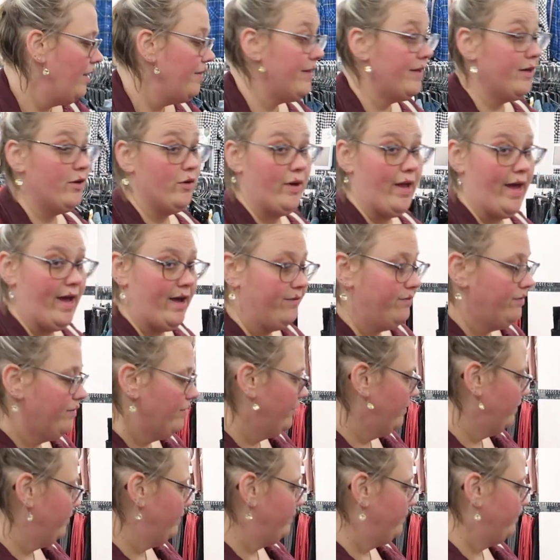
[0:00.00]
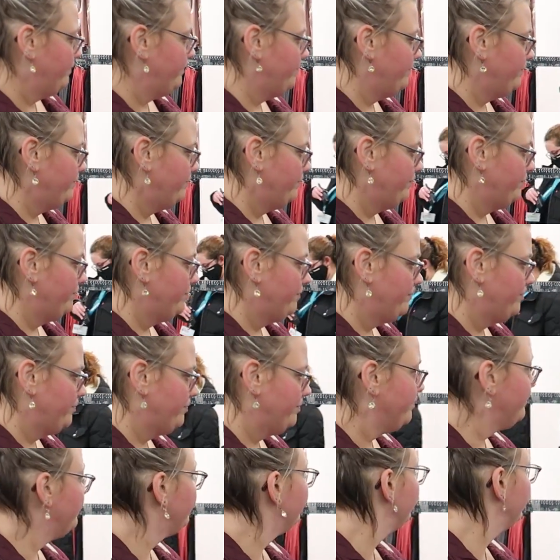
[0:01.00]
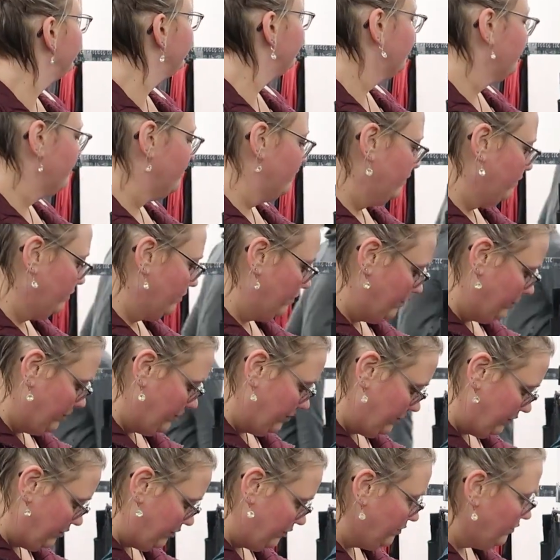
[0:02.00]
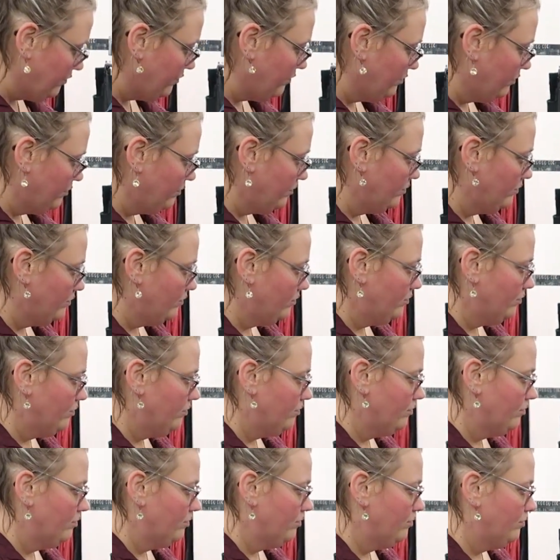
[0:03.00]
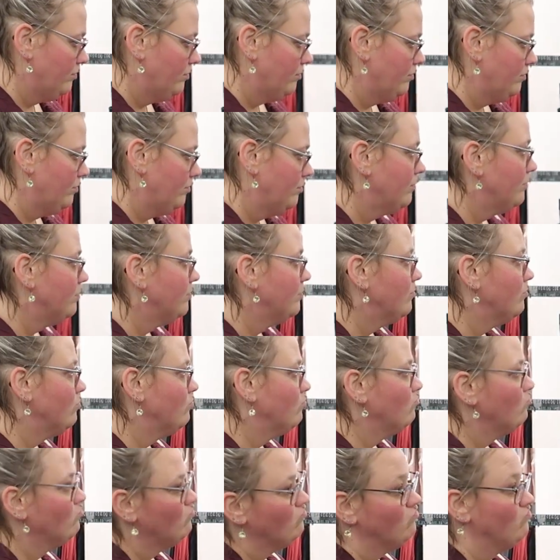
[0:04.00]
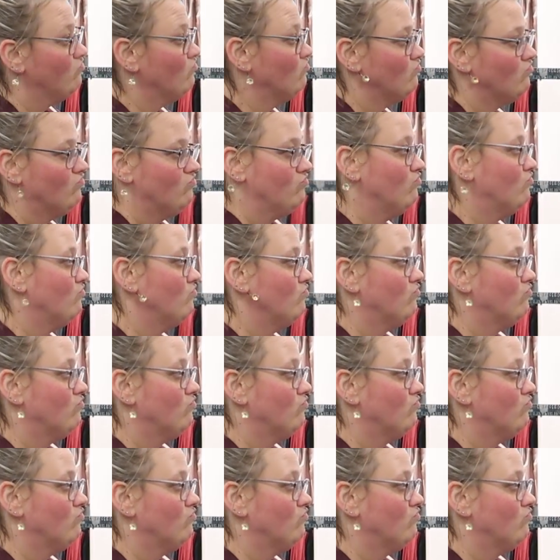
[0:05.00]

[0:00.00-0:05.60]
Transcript: they don't have. They don't have. We're looking for random things to buy and nothing's catching our eyes.